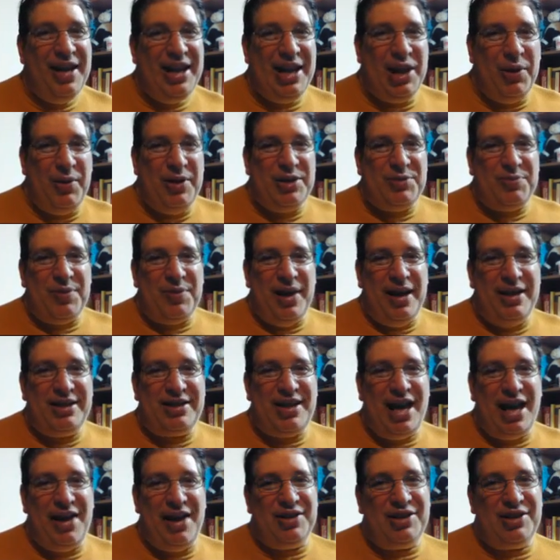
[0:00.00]
he always plays
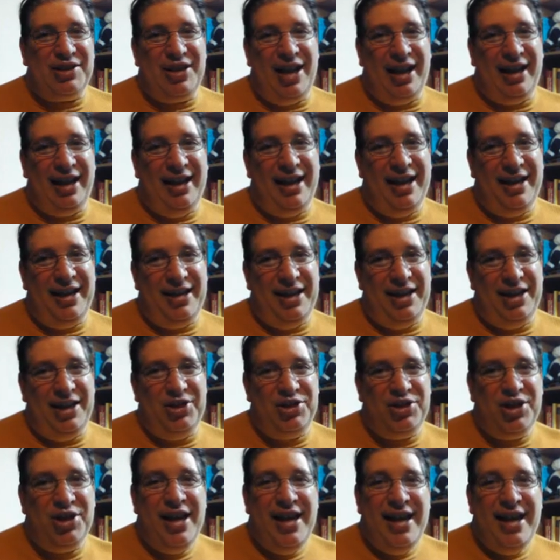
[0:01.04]
kind of a slightly
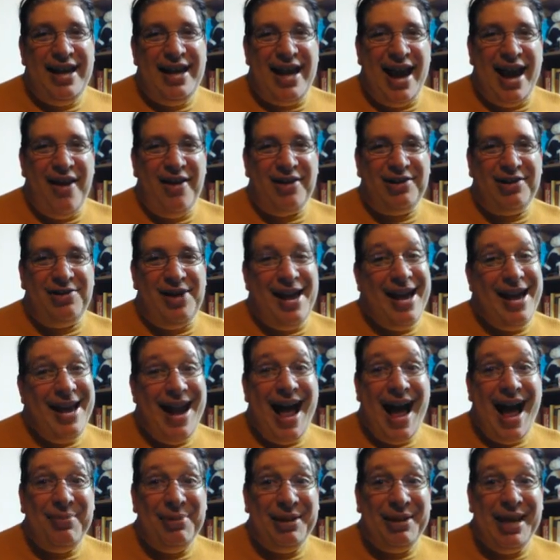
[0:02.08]
unhinged character, and
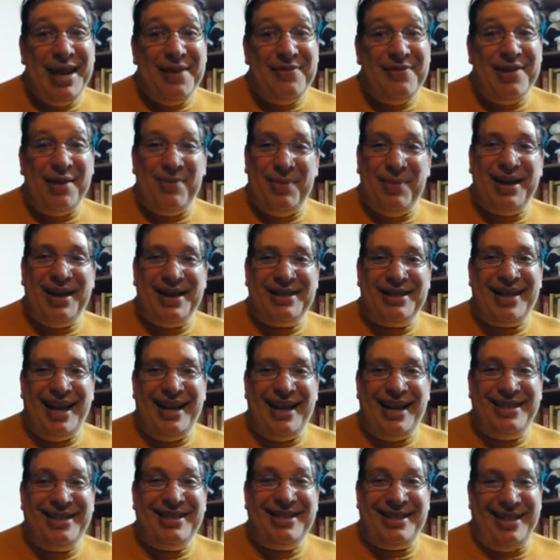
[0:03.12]
I believe it because
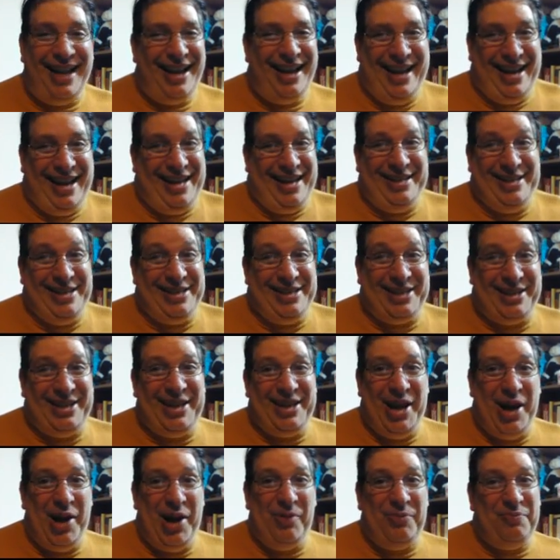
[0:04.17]
he just,
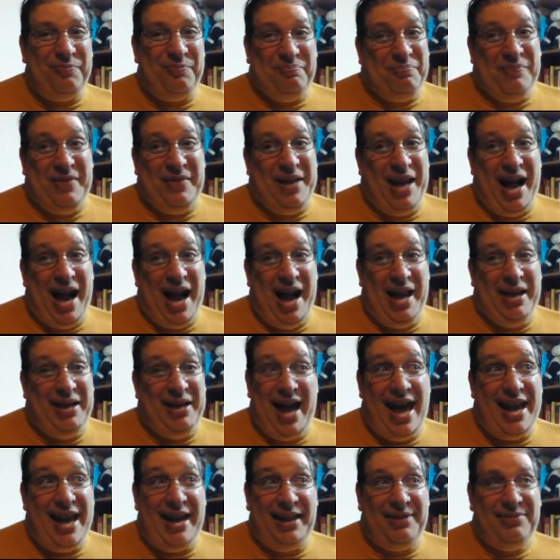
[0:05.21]
you know, I
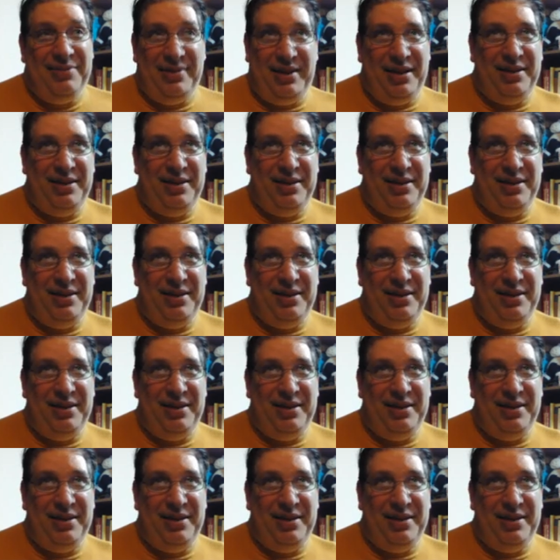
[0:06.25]
get it.